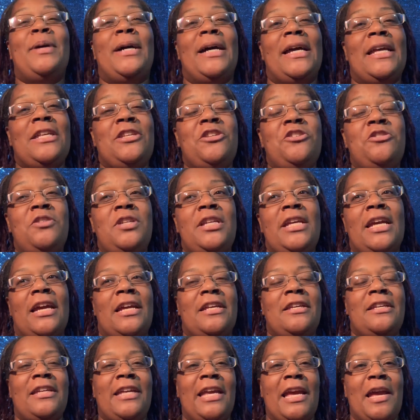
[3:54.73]
but you, yeah,
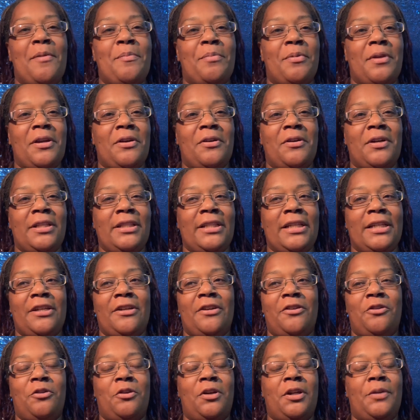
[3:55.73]
you can't bring on
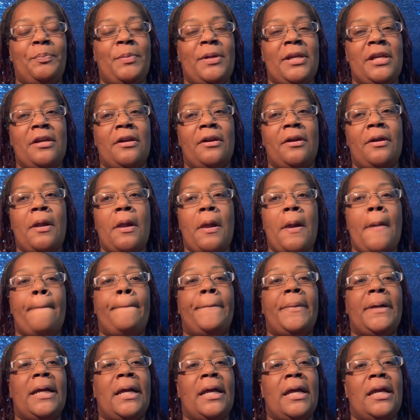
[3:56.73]
liquor or beer,
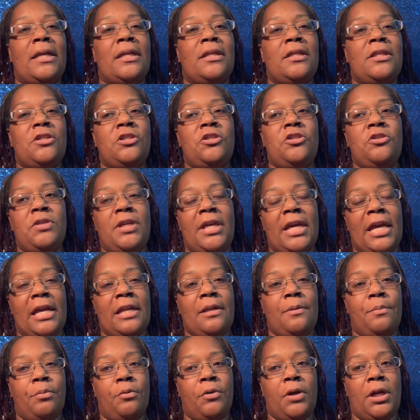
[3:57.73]
but you
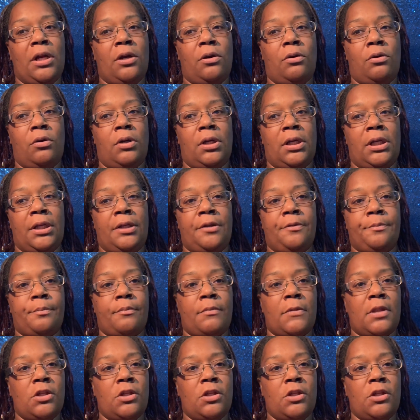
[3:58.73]
can bring on